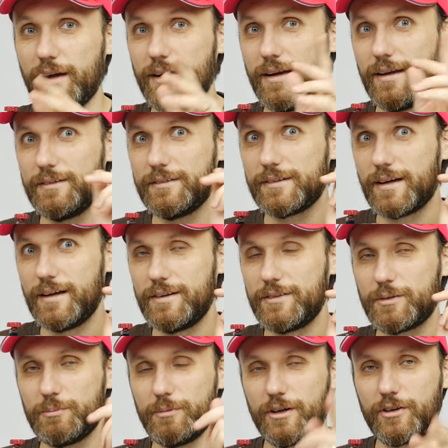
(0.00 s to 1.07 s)
Again,
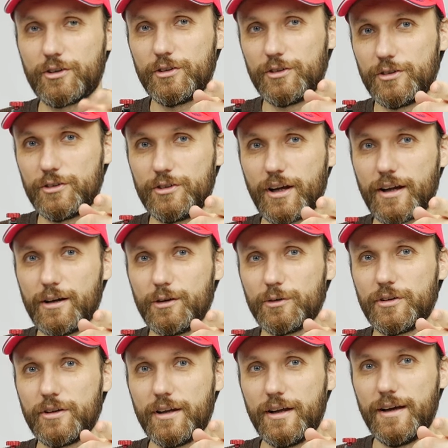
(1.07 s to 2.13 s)
guys, make sure to check
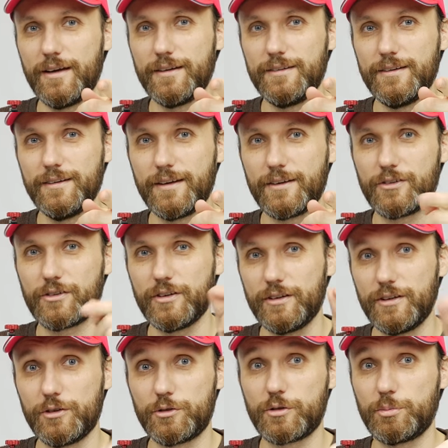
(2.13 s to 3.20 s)
out the links in
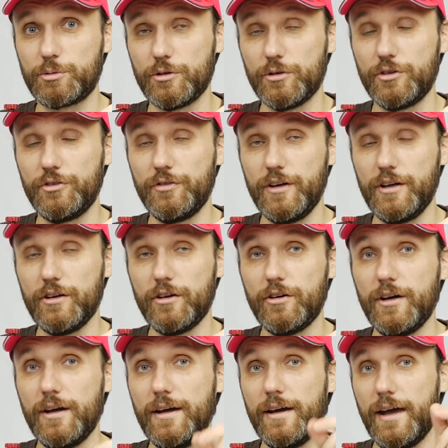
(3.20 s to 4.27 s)
the description of this video.
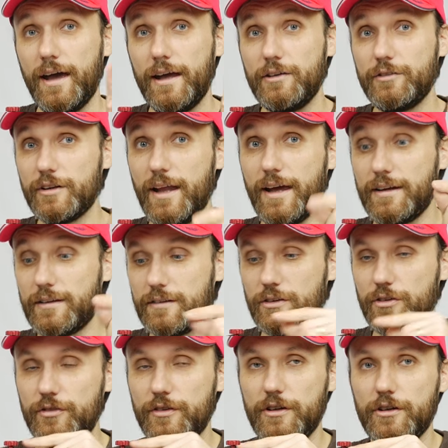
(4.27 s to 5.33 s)
And if you like
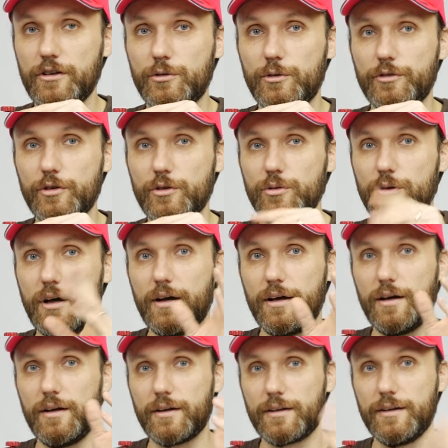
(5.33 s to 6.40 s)
this video review,
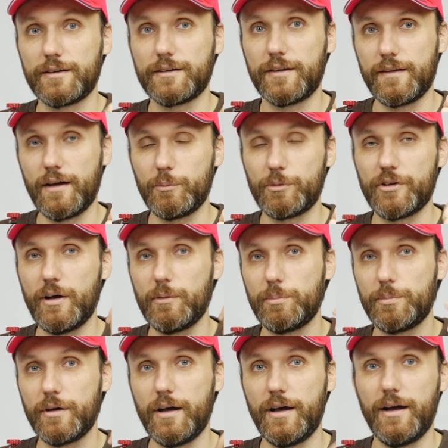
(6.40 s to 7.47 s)
click the thumbs
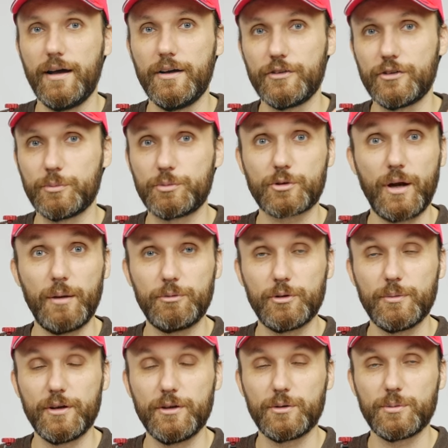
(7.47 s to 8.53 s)
up, subscribe to
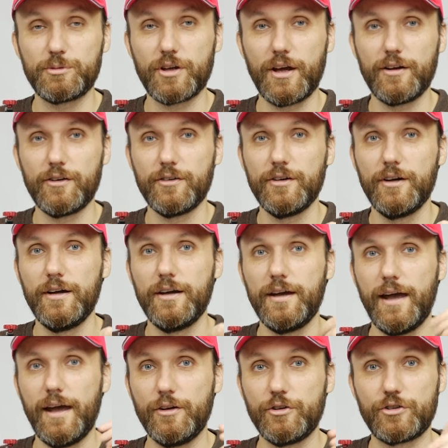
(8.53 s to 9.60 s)
my YouTube channel,
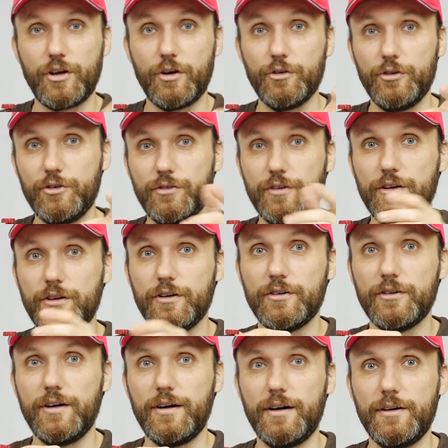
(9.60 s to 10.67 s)
and share this video.
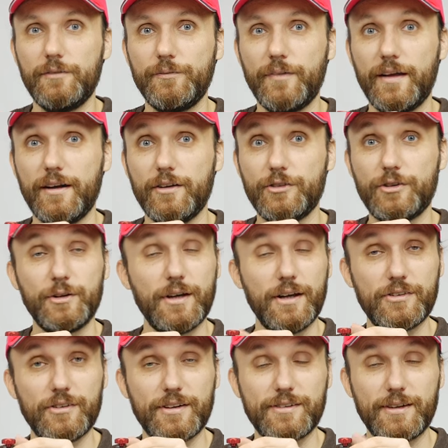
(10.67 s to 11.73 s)
And I'll see you
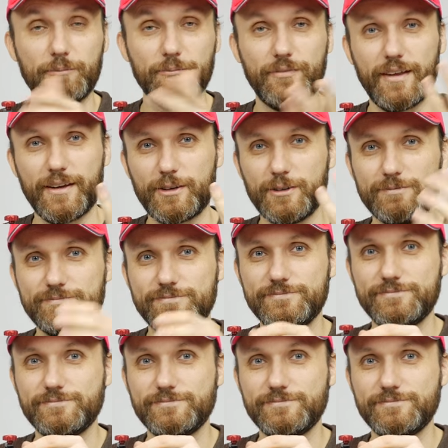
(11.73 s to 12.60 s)
guys next time. Thank you.